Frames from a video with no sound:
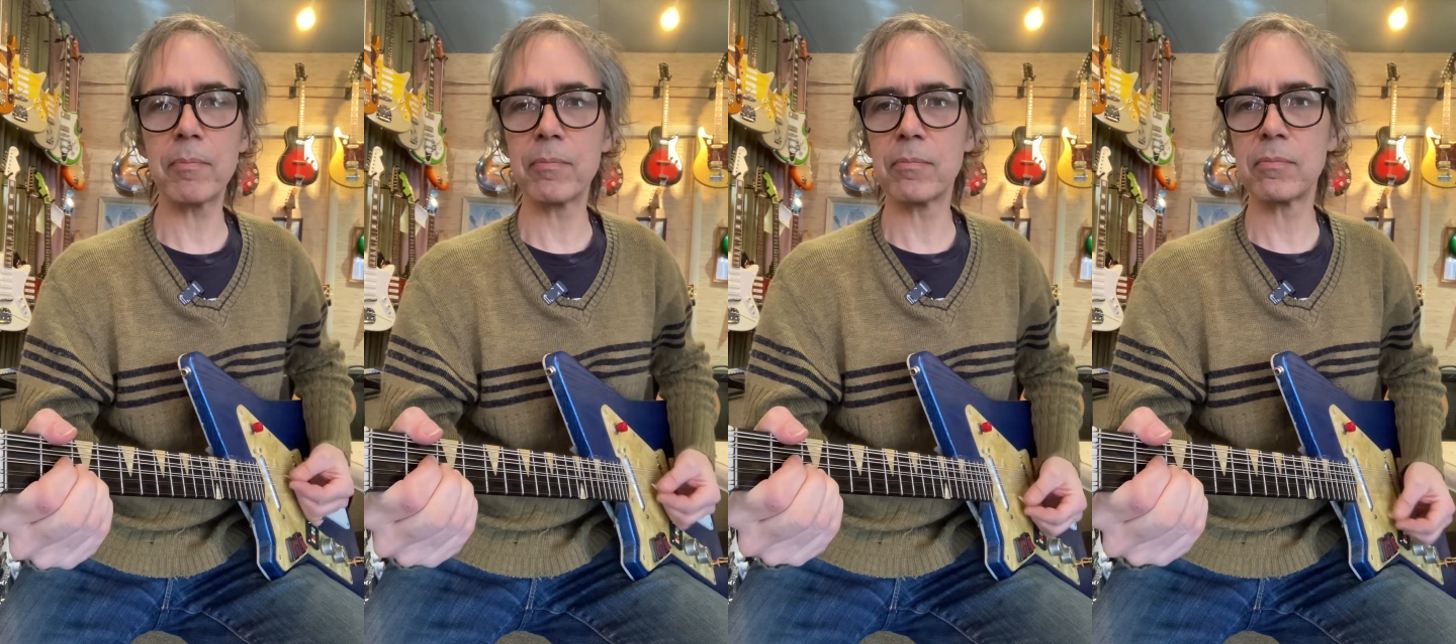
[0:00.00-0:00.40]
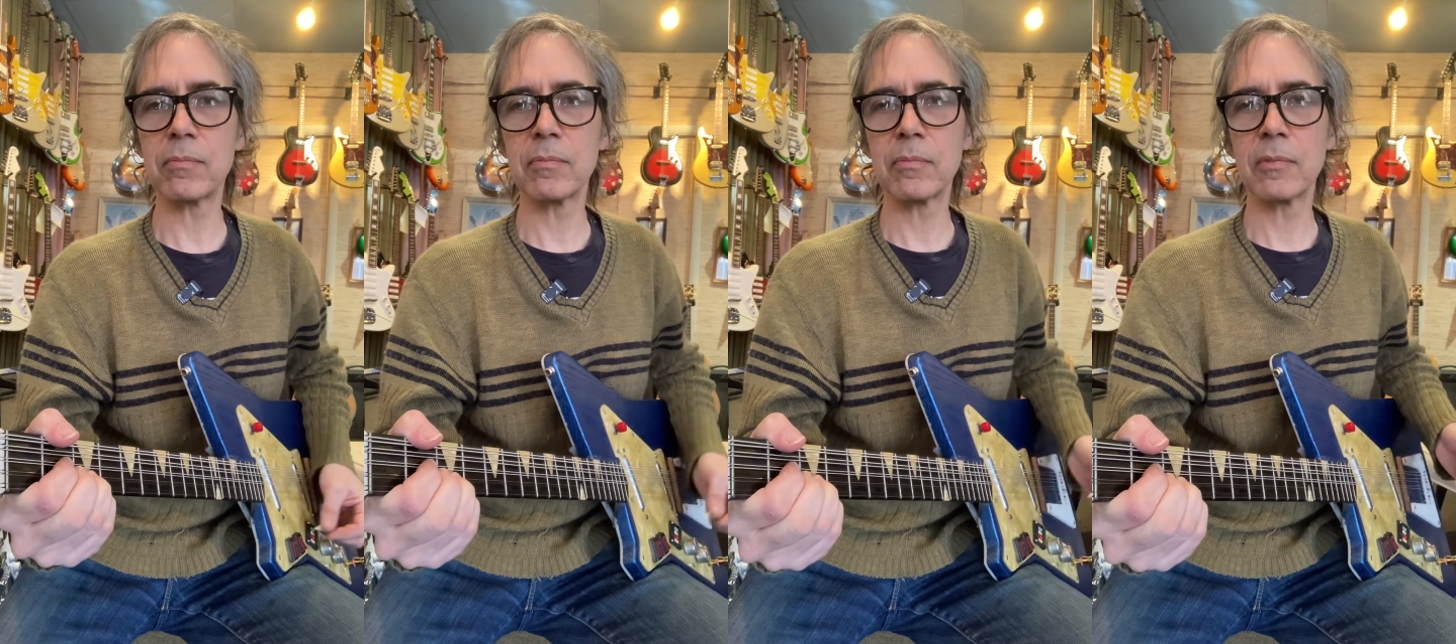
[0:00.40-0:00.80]

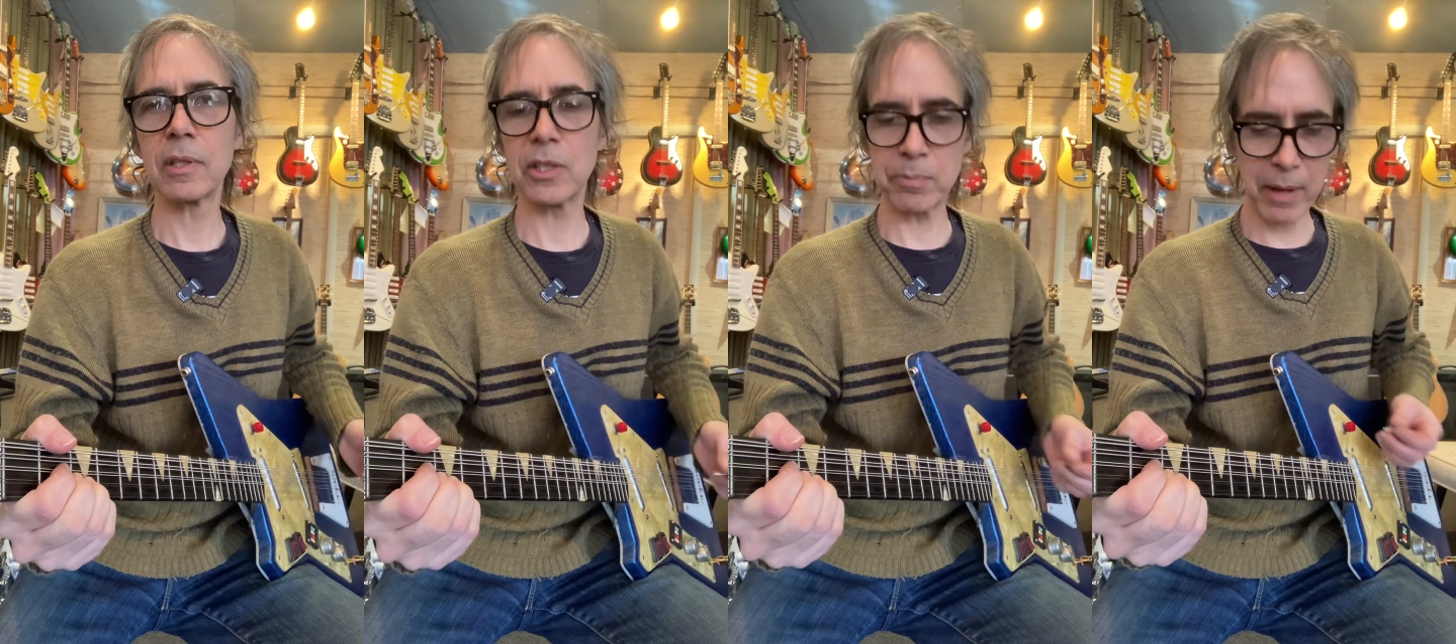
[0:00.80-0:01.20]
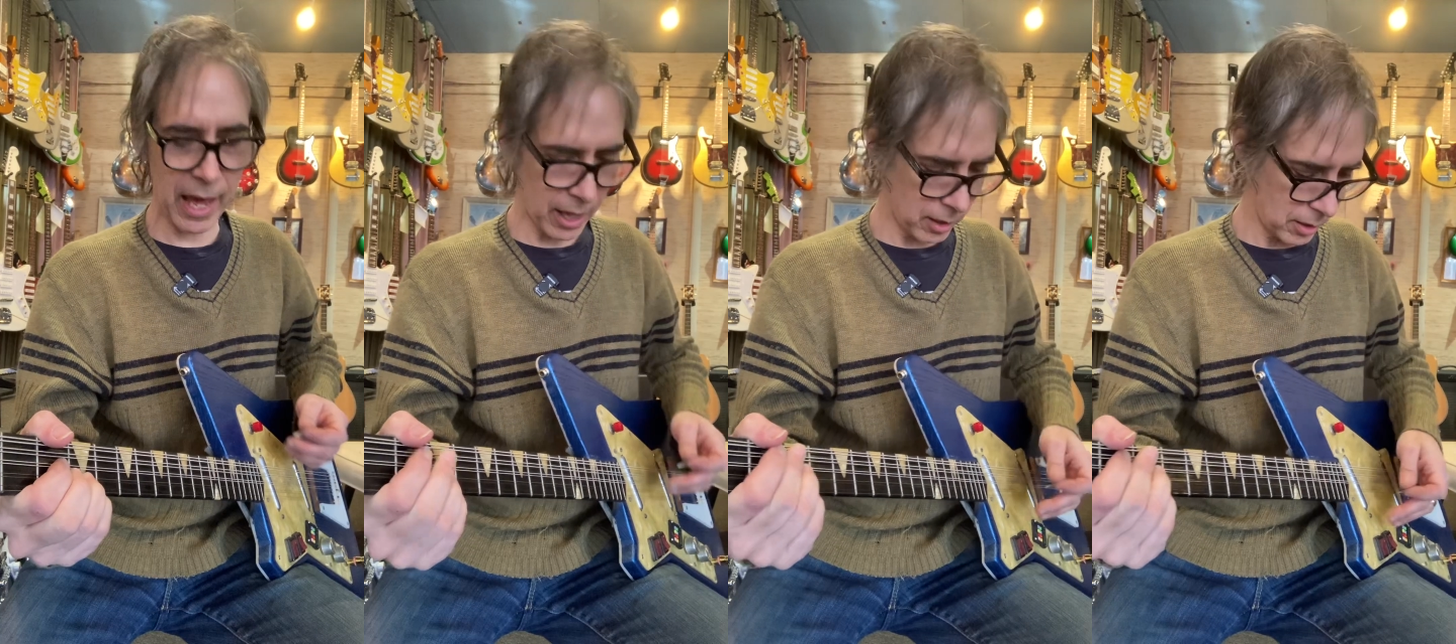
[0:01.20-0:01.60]
it's
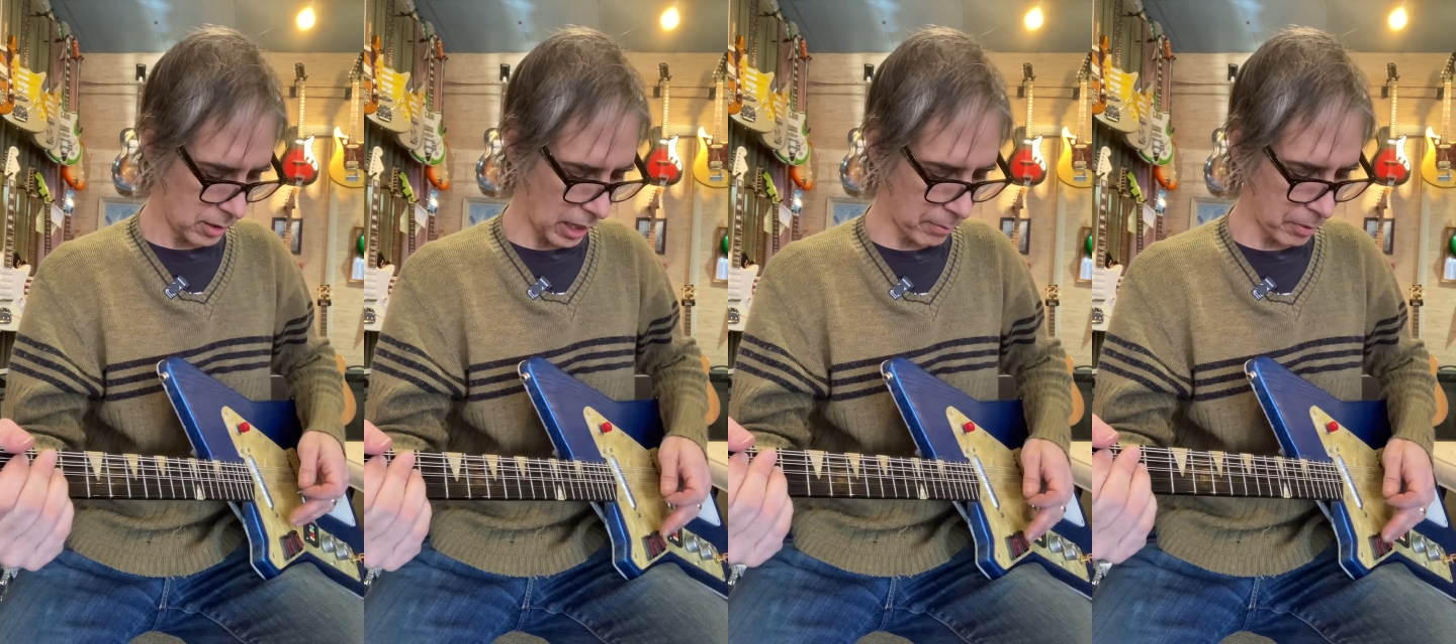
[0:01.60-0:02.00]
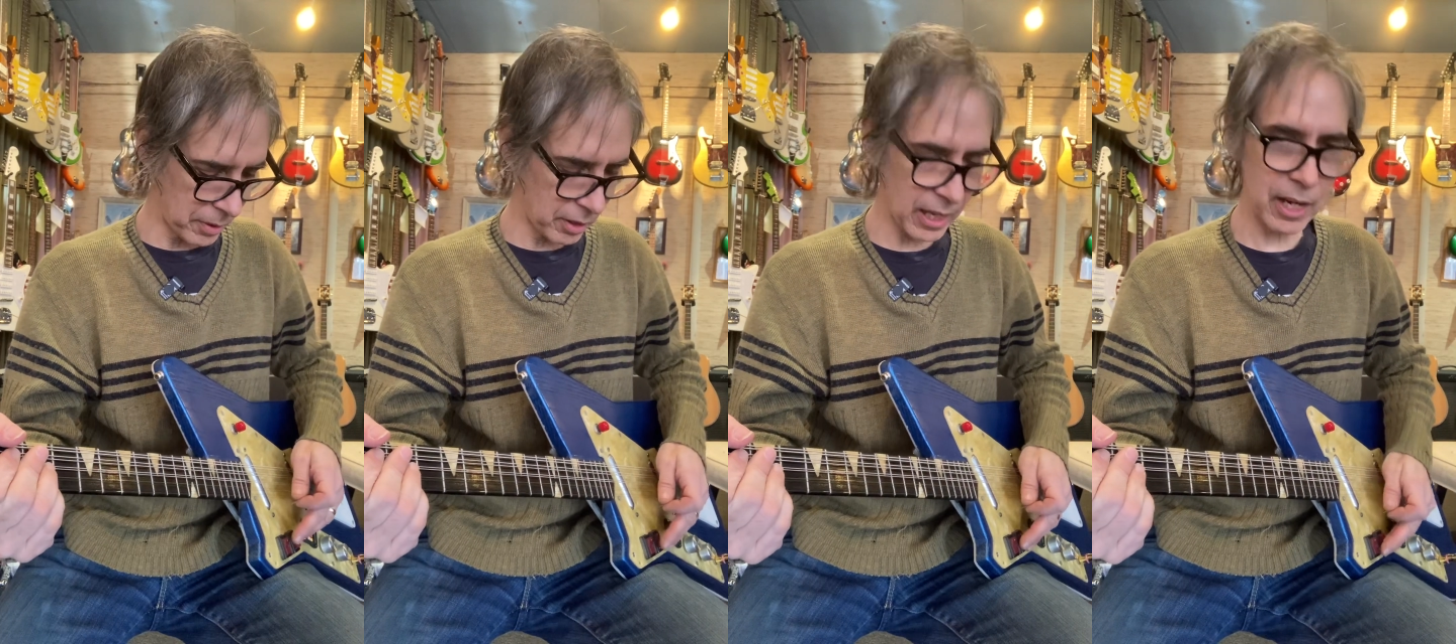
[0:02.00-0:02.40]
back. How about we
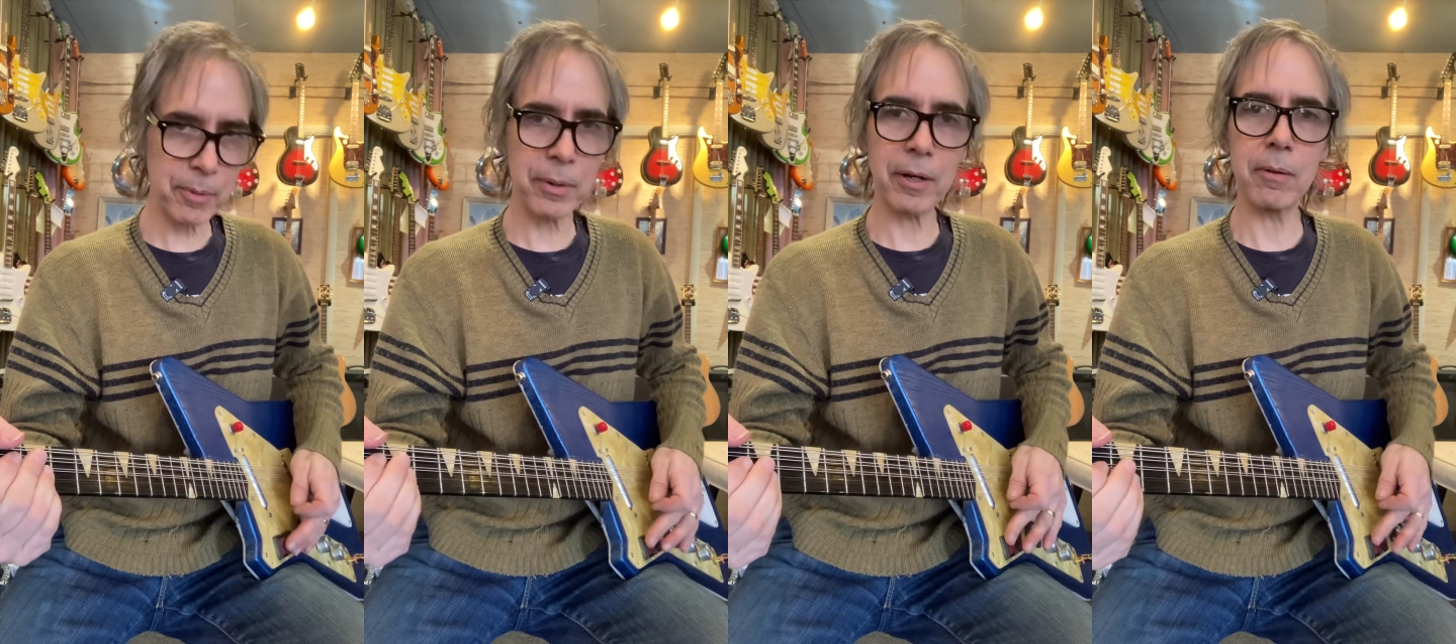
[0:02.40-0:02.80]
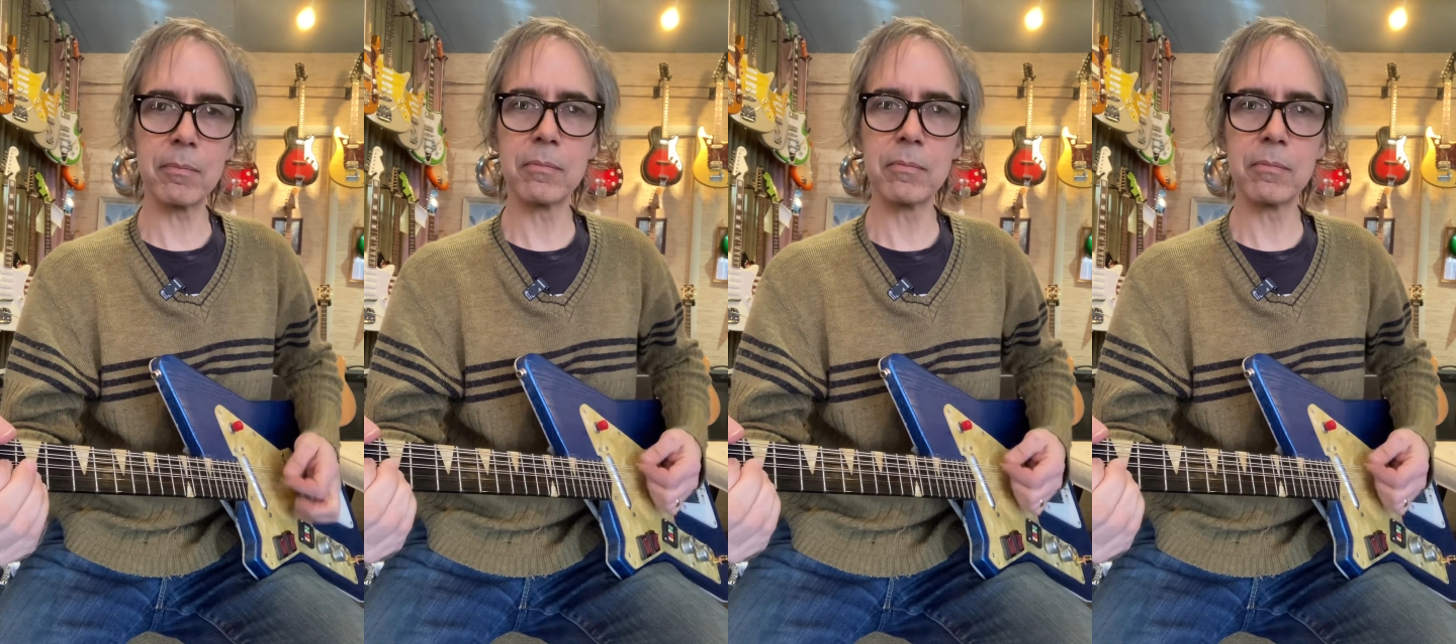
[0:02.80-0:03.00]
hear that neck pickup?